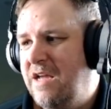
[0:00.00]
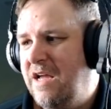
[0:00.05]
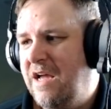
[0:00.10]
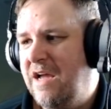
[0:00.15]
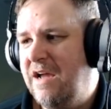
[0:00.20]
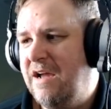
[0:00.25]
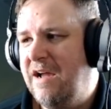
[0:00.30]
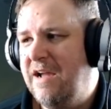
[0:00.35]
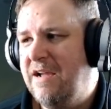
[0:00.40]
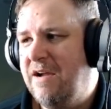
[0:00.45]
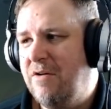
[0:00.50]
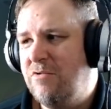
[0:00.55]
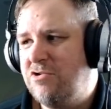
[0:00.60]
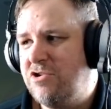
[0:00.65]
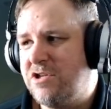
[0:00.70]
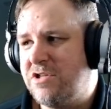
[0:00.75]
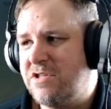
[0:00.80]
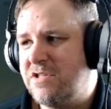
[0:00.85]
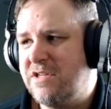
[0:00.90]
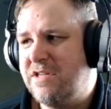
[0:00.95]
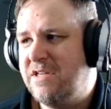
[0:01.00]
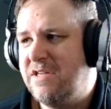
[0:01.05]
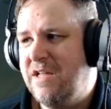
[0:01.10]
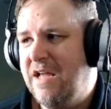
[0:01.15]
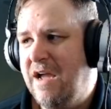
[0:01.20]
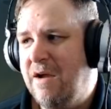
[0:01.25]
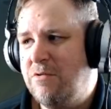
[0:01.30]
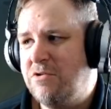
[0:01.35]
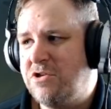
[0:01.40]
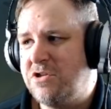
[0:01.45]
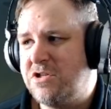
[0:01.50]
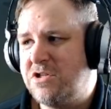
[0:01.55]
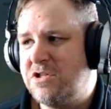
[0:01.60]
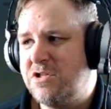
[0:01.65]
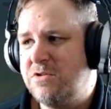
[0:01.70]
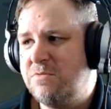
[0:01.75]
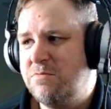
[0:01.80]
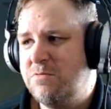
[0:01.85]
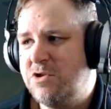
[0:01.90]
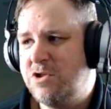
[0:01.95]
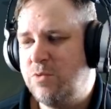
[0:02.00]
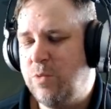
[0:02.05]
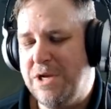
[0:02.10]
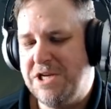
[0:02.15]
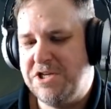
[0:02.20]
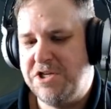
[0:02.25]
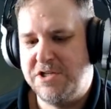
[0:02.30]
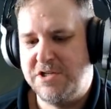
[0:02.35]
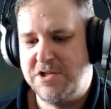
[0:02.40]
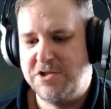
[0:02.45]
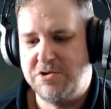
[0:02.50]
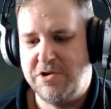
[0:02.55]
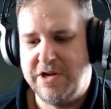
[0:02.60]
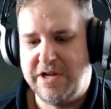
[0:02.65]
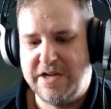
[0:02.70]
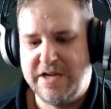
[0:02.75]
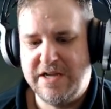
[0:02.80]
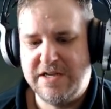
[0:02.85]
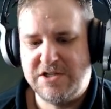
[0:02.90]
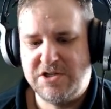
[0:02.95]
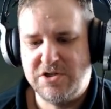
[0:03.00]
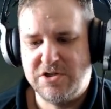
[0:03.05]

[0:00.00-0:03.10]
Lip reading: I would just switch it to trinkets.